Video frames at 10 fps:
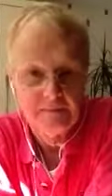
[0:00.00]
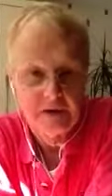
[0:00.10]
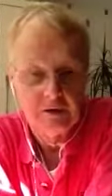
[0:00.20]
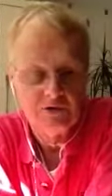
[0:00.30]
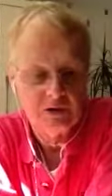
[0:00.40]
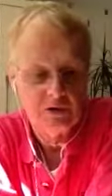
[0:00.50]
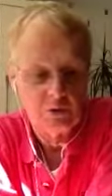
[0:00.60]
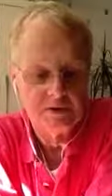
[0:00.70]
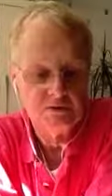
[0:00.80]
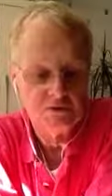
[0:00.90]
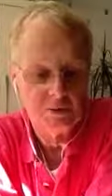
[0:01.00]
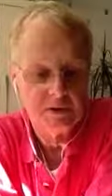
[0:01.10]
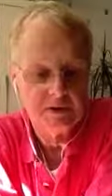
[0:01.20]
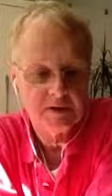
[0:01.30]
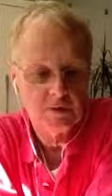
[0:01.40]
I'll tell you one
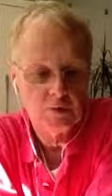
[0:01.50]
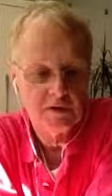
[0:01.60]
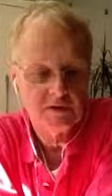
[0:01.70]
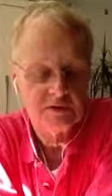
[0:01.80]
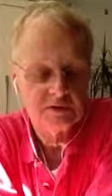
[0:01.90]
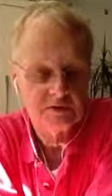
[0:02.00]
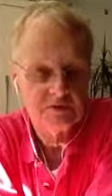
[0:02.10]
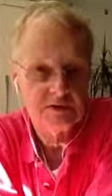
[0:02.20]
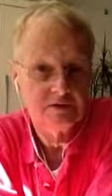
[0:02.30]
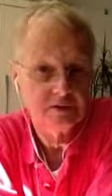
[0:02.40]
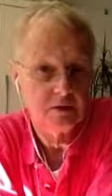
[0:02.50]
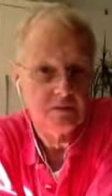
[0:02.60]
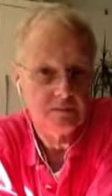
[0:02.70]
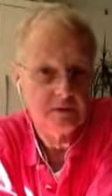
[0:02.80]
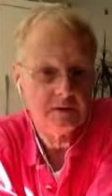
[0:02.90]
drawback with it right now.
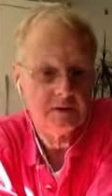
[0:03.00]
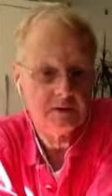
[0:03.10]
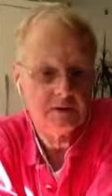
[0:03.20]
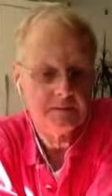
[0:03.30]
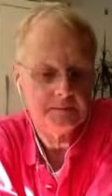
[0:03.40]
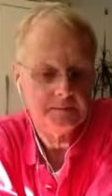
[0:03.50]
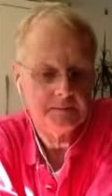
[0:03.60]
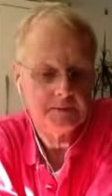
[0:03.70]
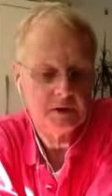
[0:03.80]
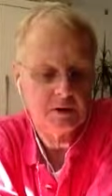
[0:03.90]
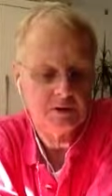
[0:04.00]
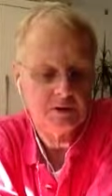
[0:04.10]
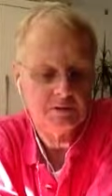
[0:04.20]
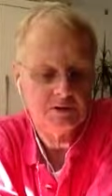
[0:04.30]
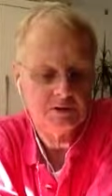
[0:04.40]
I
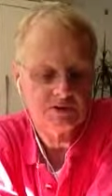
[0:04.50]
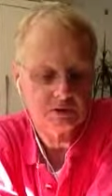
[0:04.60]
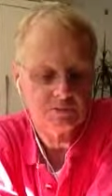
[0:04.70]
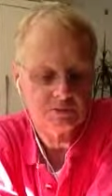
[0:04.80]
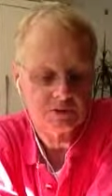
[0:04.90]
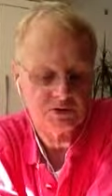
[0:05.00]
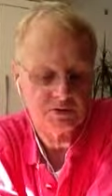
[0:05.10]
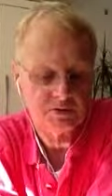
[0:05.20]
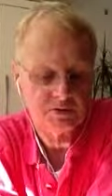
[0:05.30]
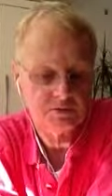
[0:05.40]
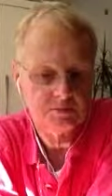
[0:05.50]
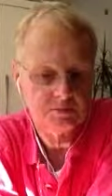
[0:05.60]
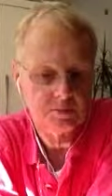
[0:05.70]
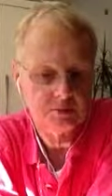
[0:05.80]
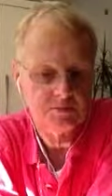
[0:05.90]
may do a separate project on this,
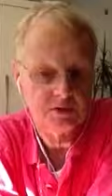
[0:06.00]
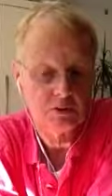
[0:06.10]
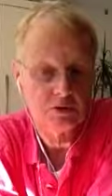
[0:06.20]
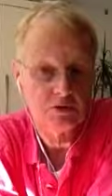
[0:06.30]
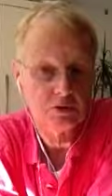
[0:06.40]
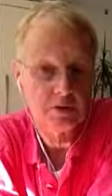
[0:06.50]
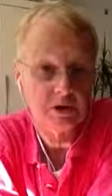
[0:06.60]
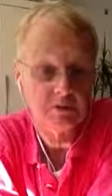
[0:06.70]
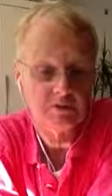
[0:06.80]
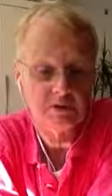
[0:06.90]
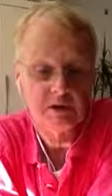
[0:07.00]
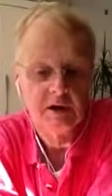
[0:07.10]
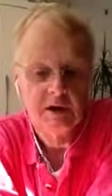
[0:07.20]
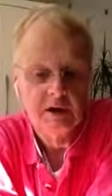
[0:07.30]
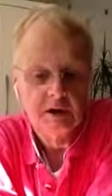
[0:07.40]
but I'll tell you one drawback with it.
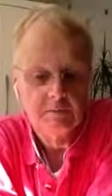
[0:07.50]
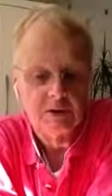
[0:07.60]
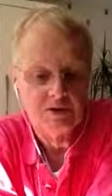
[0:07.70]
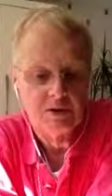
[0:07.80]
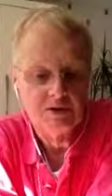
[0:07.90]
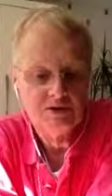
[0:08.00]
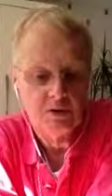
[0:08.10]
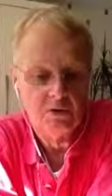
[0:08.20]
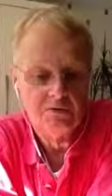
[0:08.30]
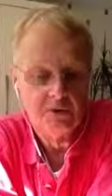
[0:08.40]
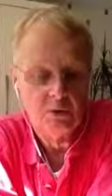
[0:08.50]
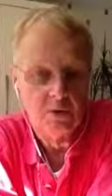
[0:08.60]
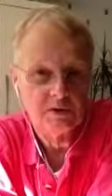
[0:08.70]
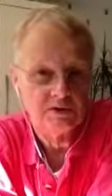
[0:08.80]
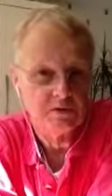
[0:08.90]
Because of the
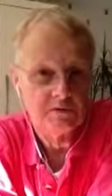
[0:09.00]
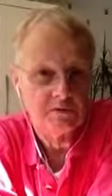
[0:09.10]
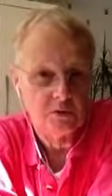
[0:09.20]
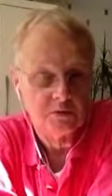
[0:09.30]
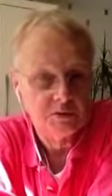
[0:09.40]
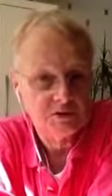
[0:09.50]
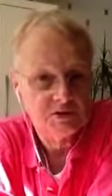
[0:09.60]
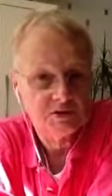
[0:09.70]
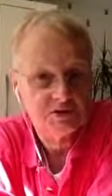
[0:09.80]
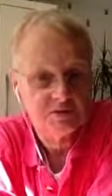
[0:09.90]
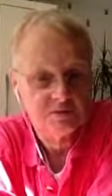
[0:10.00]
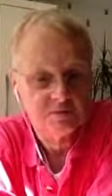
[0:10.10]
quality of the film that this